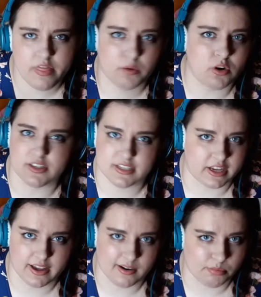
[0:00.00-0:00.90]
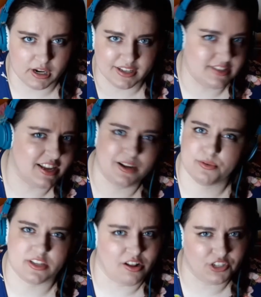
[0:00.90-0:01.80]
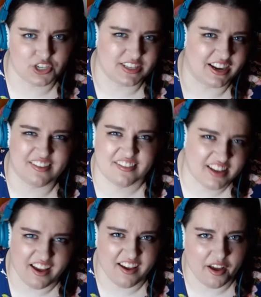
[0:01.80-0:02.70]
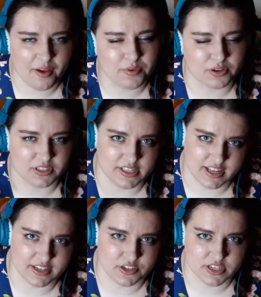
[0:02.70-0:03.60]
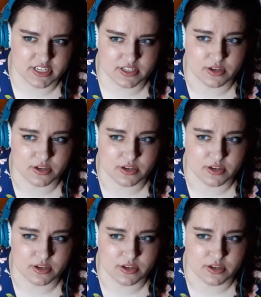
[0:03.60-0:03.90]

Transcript: They were all skincare brands, and it was all just like, oh, okay, I'm not really that interested.